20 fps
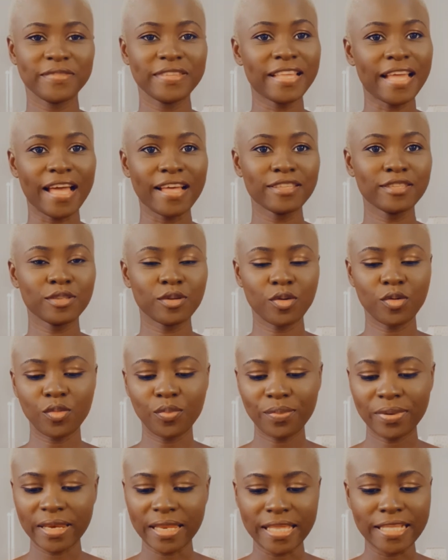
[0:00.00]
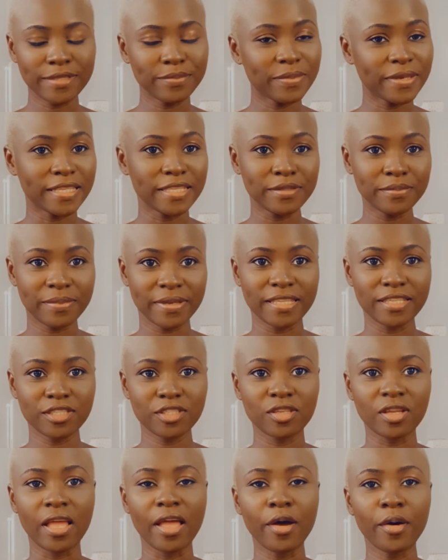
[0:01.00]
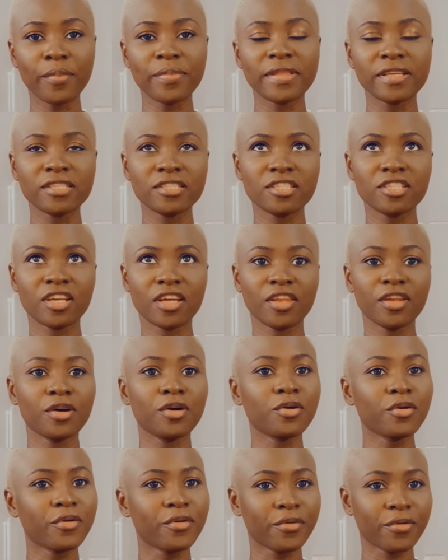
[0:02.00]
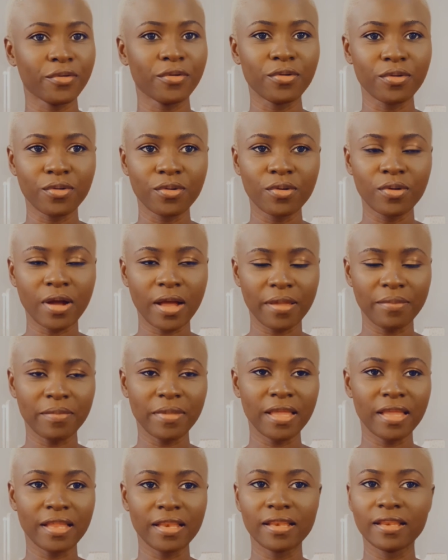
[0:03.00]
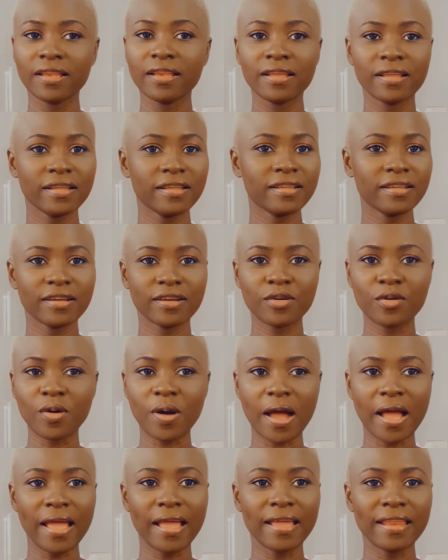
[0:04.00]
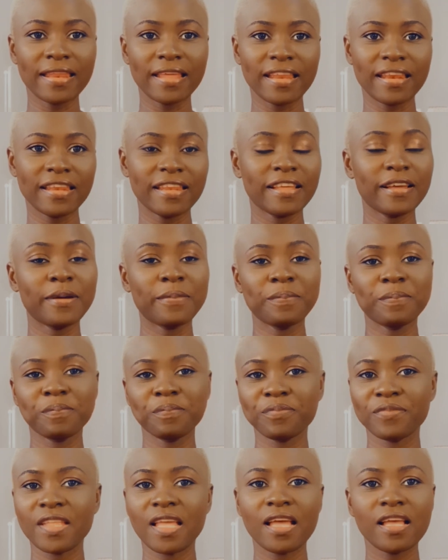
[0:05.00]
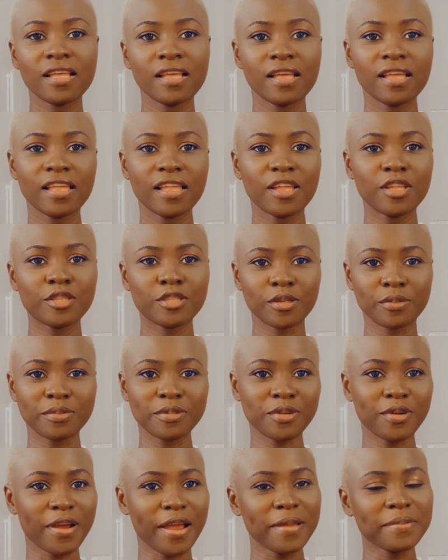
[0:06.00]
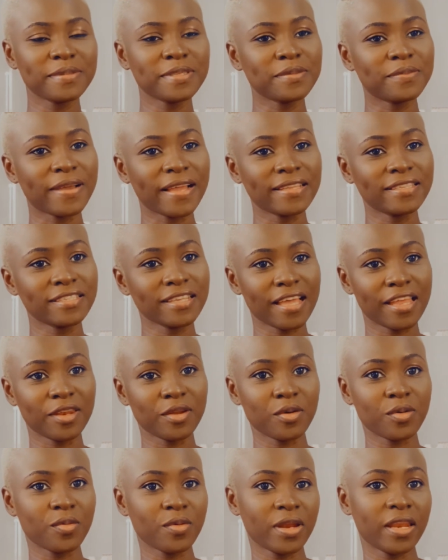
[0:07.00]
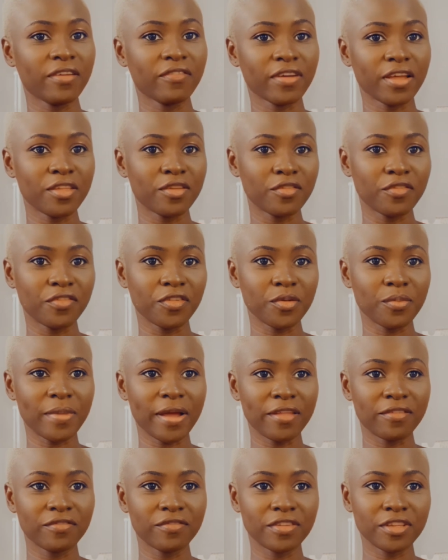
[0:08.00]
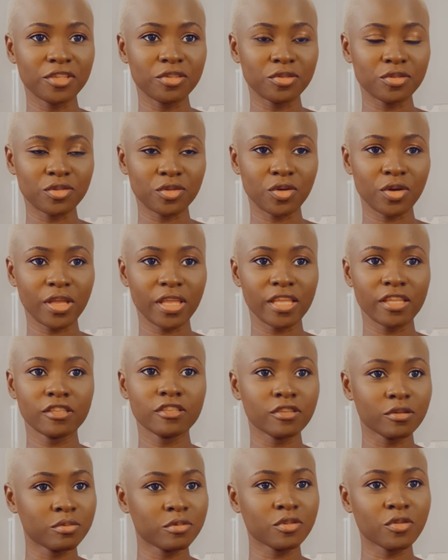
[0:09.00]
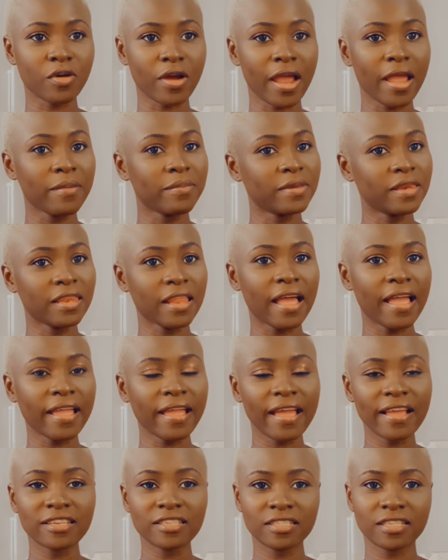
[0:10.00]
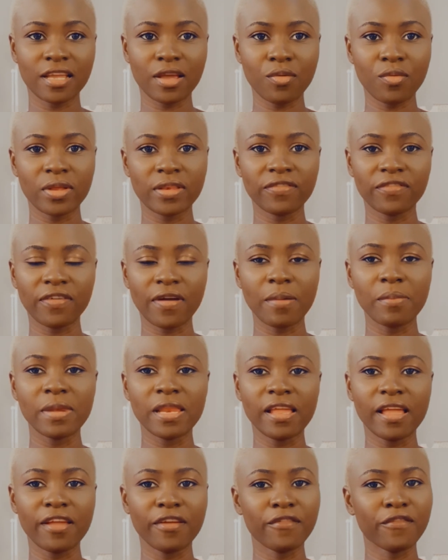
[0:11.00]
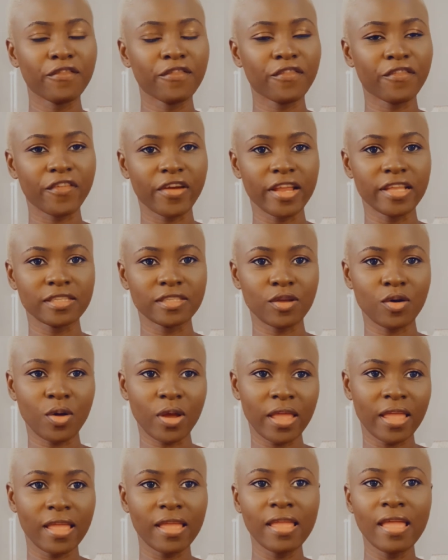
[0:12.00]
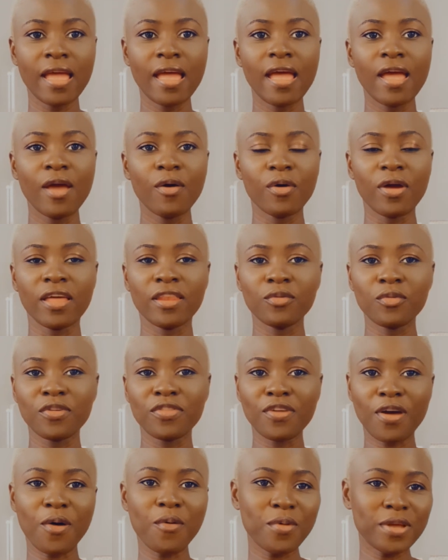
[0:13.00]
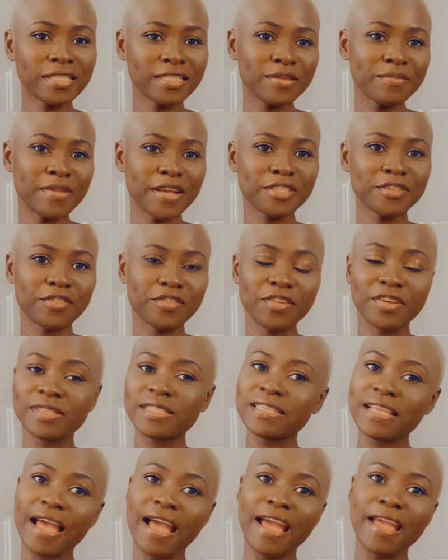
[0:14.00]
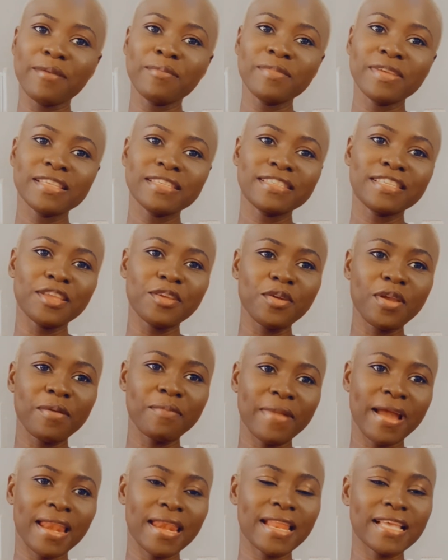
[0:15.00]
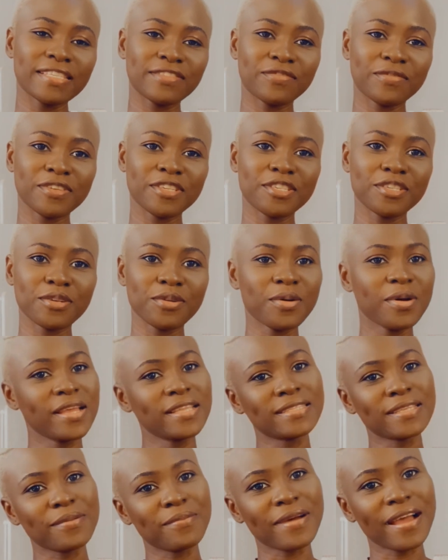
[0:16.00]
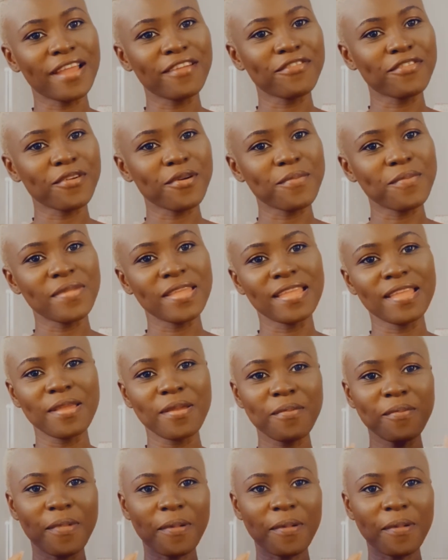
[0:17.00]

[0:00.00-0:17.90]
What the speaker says: Yeah, so please, please, please, to help this channel grow, I mean, go ahead and subscribe to my channel whenever you view my videos. Okay, subscribe, like, and share with family and friends. Okay, and without wasting much of your time, see you in my next video. It's a bye for me.